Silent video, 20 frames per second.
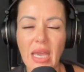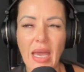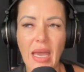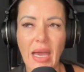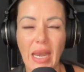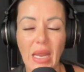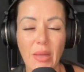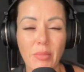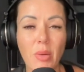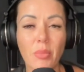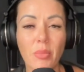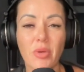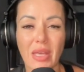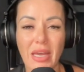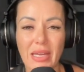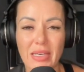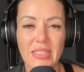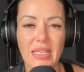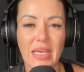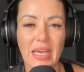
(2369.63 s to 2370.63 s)
And I remember
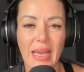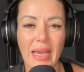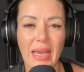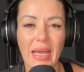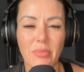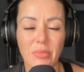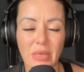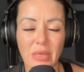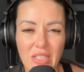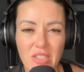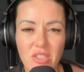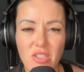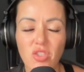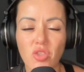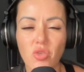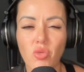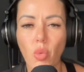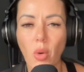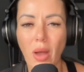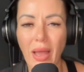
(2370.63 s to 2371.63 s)
that day I made
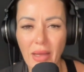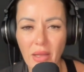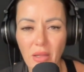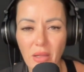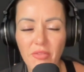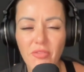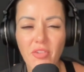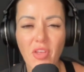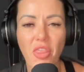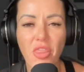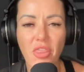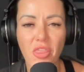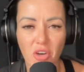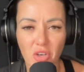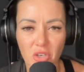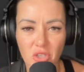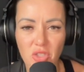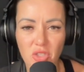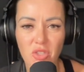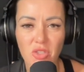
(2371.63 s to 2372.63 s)
twelve
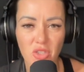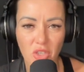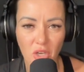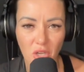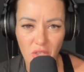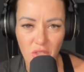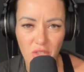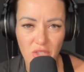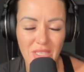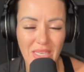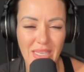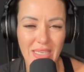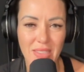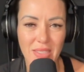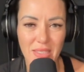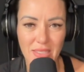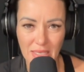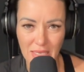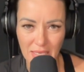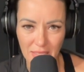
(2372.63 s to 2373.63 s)
thousand dollars in
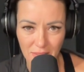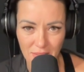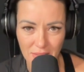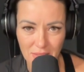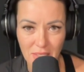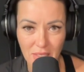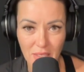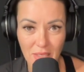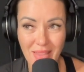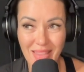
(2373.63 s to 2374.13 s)
sales.